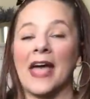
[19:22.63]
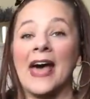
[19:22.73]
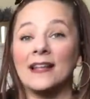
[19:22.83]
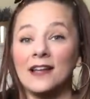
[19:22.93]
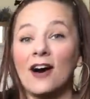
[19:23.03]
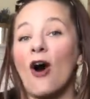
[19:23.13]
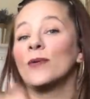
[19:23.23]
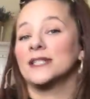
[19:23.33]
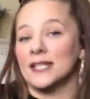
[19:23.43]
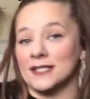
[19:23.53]
Ella
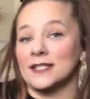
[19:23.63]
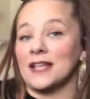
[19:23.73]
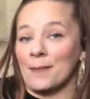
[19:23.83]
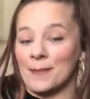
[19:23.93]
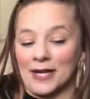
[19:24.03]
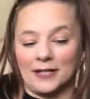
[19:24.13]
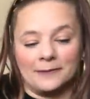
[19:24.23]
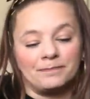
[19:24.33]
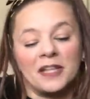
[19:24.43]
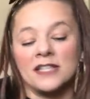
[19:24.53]
always hisses at
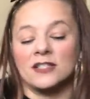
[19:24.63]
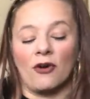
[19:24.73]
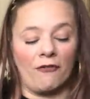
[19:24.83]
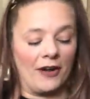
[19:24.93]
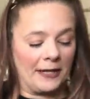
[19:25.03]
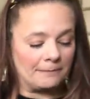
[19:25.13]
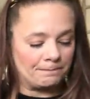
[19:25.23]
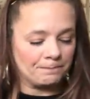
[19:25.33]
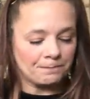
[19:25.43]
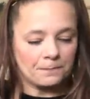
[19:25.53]
Bella. It's so funny.
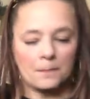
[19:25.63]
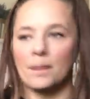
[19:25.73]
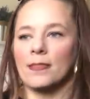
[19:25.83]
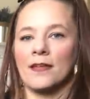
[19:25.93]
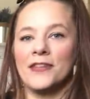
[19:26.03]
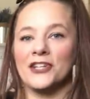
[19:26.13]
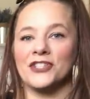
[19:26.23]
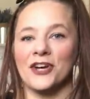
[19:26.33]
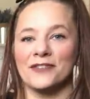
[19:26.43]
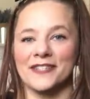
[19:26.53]
There
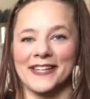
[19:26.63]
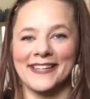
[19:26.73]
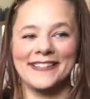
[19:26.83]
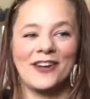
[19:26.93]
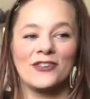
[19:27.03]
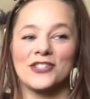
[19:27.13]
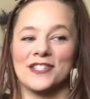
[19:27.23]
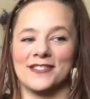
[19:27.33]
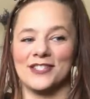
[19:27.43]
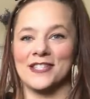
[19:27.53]
she goes again, y'all.
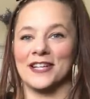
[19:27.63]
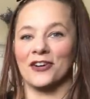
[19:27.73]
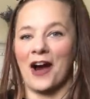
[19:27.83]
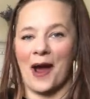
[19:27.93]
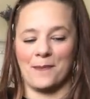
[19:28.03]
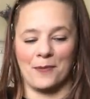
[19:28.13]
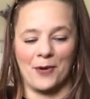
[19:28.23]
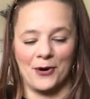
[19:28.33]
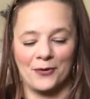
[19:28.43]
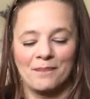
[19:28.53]
She's in her hyper
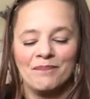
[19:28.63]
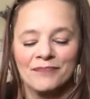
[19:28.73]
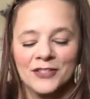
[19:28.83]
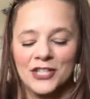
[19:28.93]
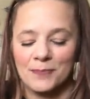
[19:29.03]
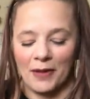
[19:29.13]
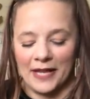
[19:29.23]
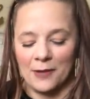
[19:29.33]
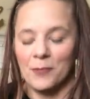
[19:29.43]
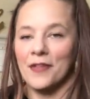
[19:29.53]
mode. She's
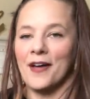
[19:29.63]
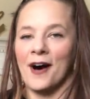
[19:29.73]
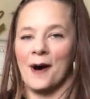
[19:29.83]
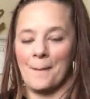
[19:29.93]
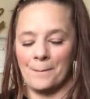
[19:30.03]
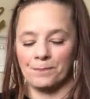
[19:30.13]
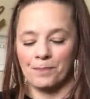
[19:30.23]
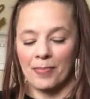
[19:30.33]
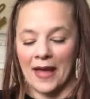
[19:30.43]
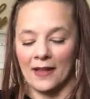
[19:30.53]
playing with
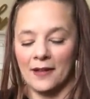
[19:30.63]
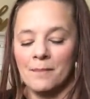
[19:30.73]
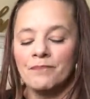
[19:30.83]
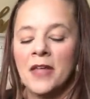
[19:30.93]
Ella.